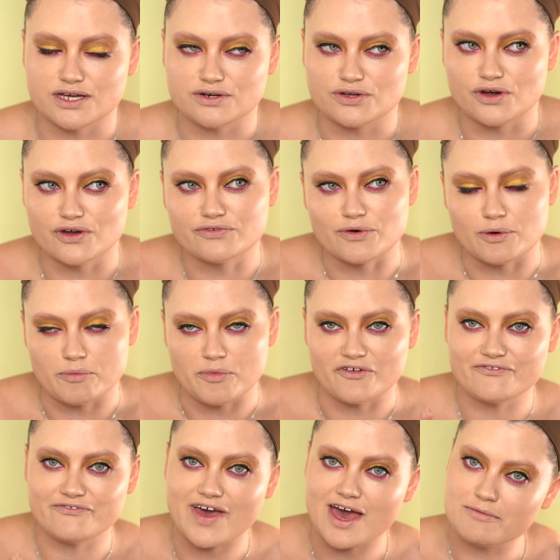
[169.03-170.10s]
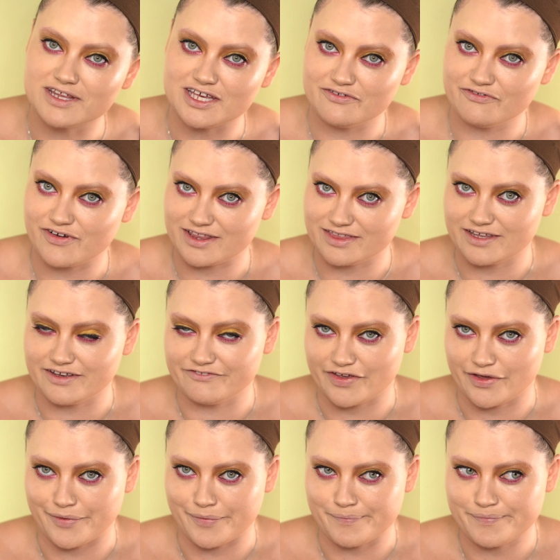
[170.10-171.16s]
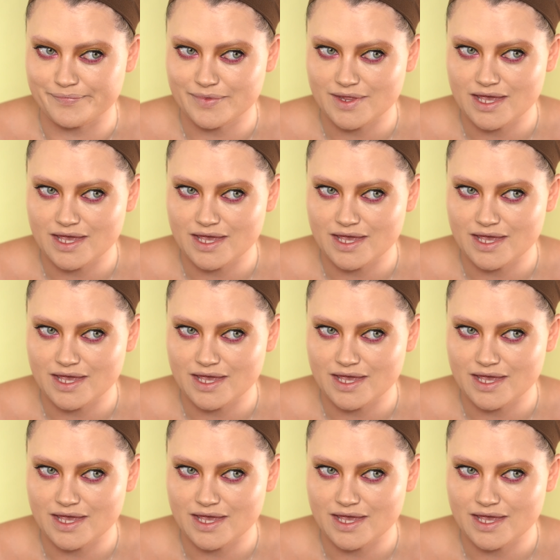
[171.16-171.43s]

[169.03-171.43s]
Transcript: and go for a more family-friendly film.